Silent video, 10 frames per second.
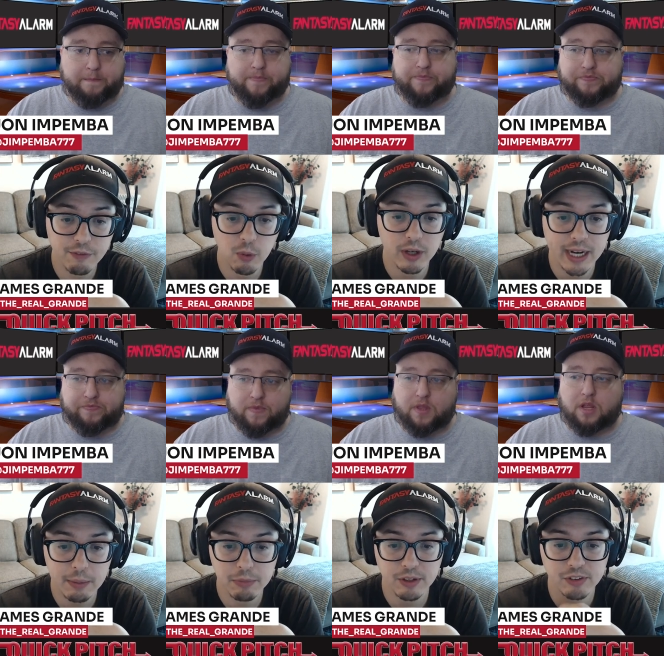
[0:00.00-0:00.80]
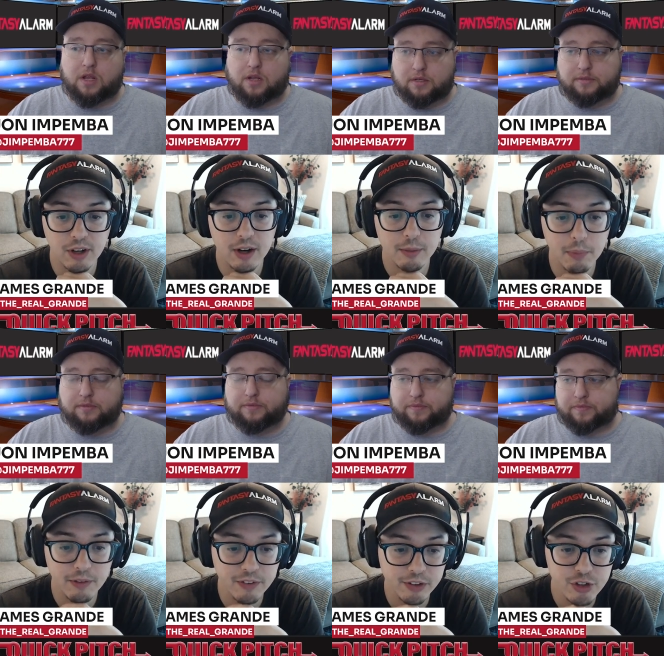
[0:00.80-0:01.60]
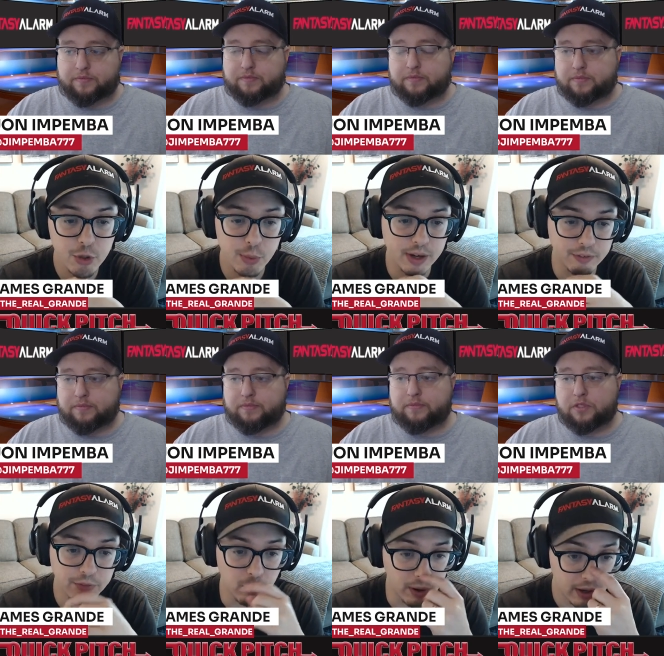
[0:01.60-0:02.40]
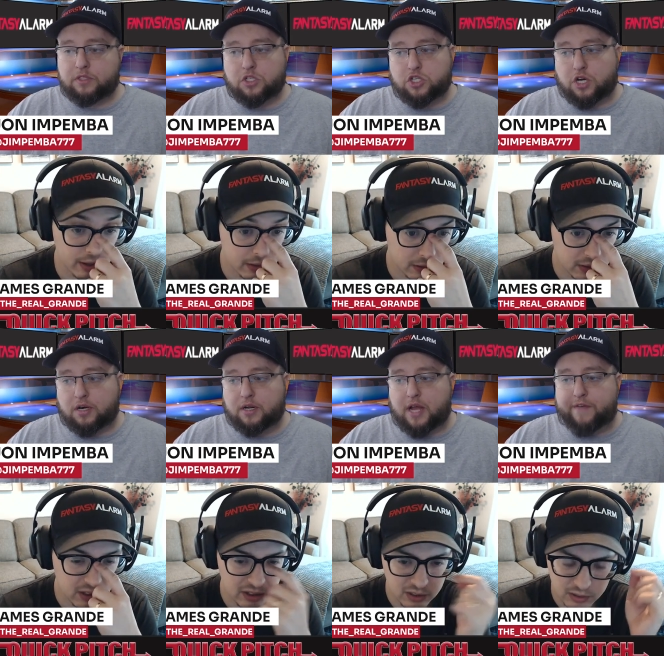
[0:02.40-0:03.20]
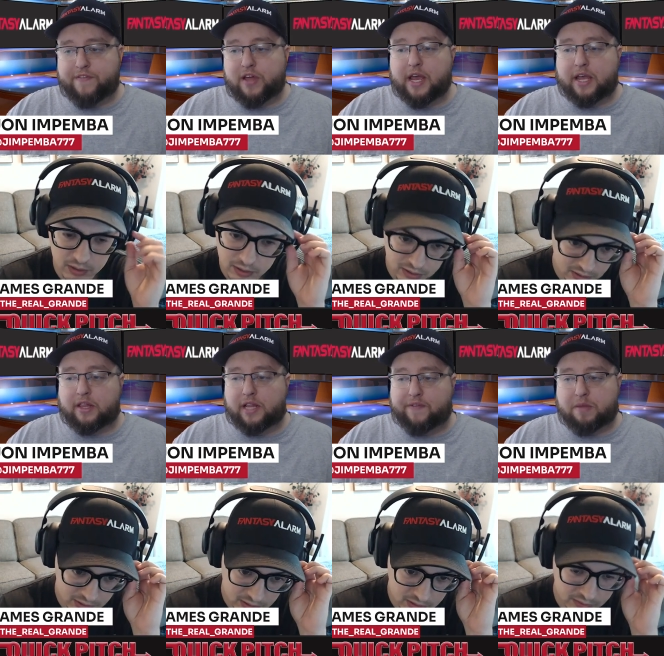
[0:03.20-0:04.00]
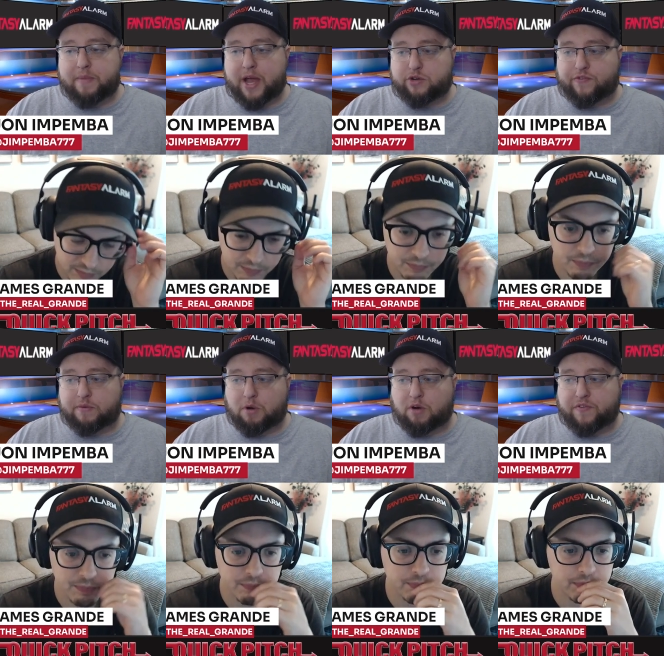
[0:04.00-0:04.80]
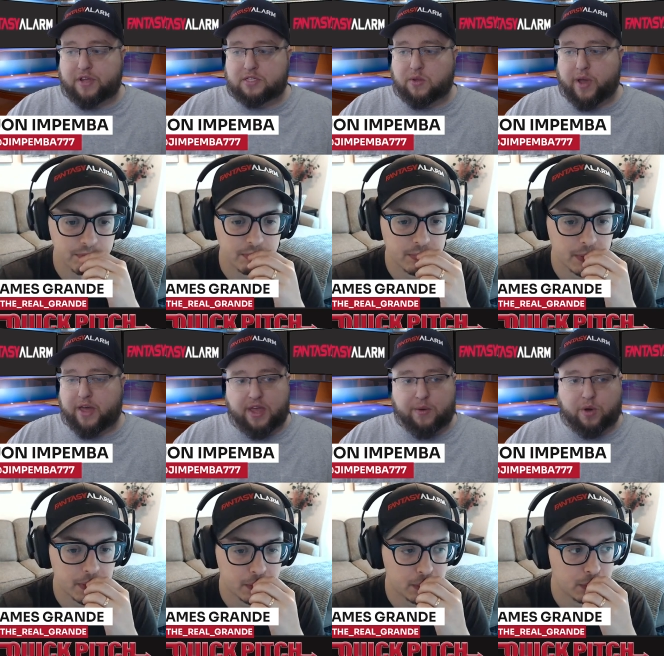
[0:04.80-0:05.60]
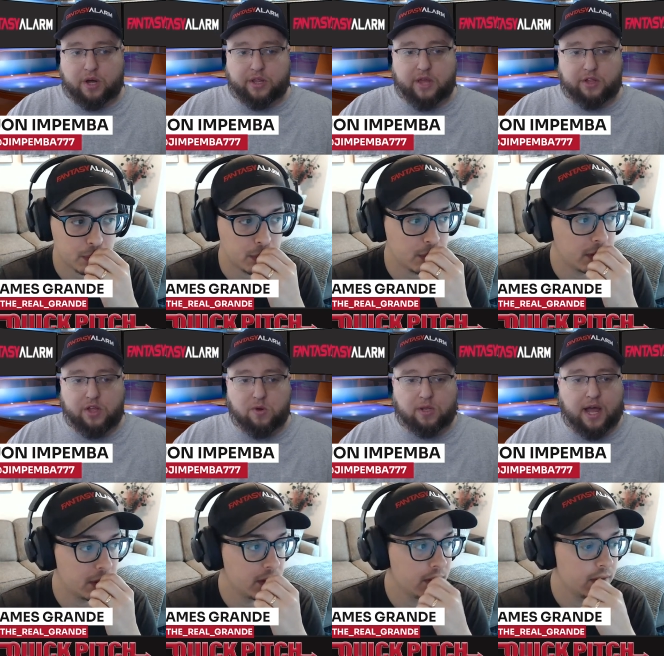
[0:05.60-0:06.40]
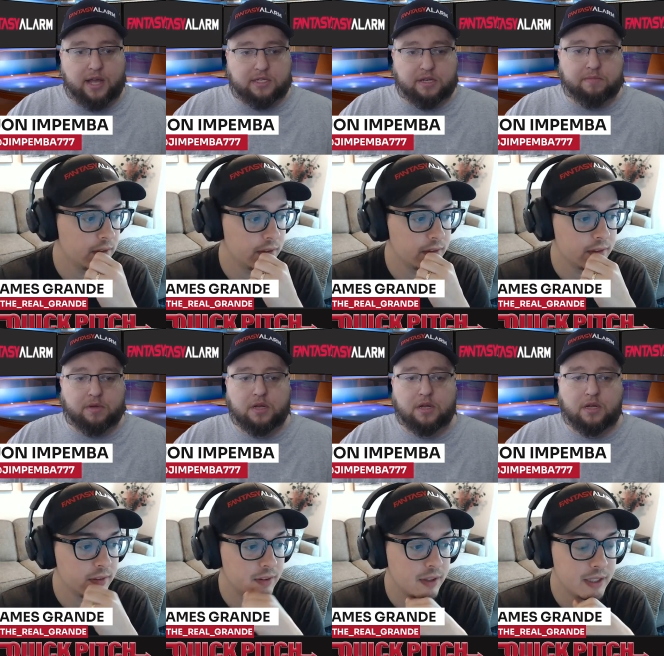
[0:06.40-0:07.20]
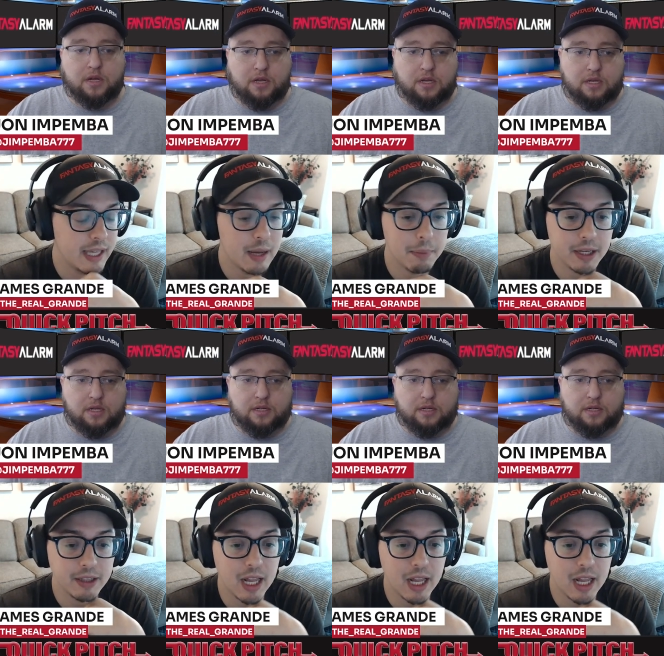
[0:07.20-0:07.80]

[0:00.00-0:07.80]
Speaker 1: 4 games. They started Murphy 2 out of 4.
Speaker 2: Sure. I feel like the lefty matchup for Murphy is the way they'll utilize him.
Speaker 1: Yeah, but